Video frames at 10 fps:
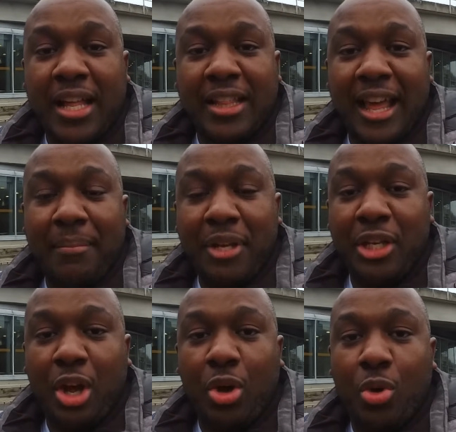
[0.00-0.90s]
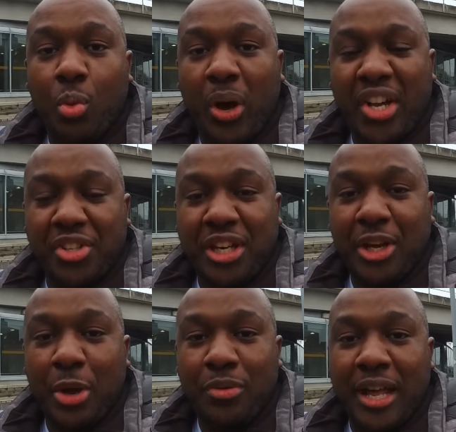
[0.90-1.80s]
Let me know, where should I
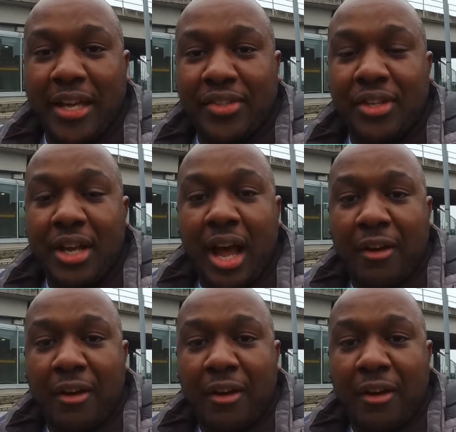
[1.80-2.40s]
go next?